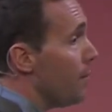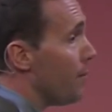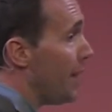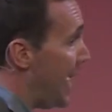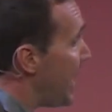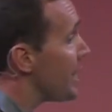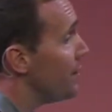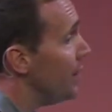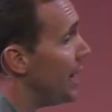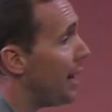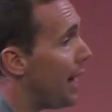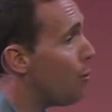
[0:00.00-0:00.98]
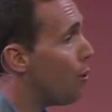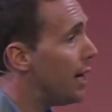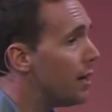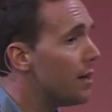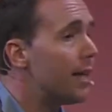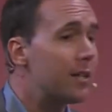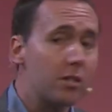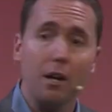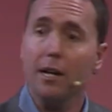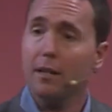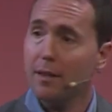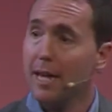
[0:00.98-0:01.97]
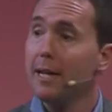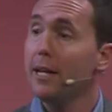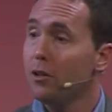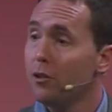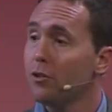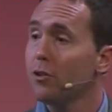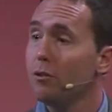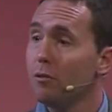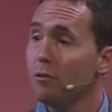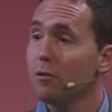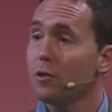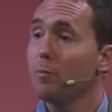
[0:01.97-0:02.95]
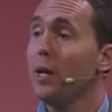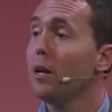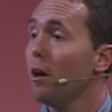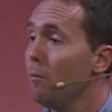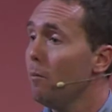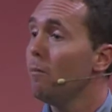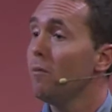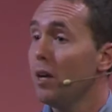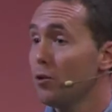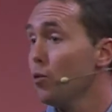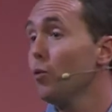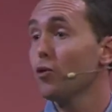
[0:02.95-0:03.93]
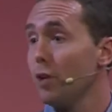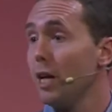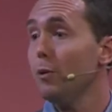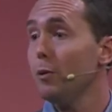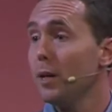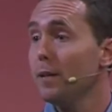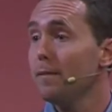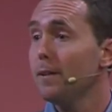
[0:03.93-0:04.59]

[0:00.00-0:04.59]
they actively collaborated, and they decided they needed to speak up and talk straight with me.